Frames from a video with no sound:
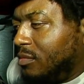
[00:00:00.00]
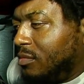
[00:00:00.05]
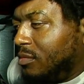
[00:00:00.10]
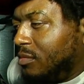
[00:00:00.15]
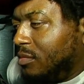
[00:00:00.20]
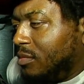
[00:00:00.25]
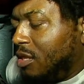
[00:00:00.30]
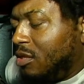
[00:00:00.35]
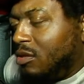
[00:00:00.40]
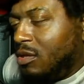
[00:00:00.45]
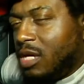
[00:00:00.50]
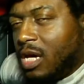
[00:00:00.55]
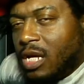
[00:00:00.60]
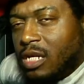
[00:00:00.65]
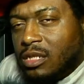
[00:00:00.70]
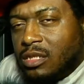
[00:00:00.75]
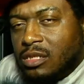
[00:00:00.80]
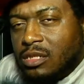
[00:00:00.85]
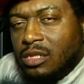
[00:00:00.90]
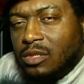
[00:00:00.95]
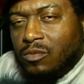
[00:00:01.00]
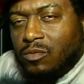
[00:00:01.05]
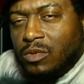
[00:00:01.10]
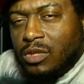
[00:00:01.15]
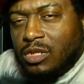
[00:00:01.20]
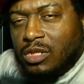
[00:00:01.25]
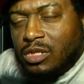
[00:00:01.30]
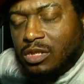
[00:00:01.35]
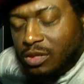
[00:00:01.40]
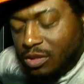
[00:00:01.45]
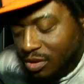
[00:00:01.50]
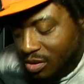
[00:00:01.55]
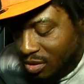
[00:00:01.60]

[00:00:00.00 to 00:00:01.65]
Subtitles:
And you got to see which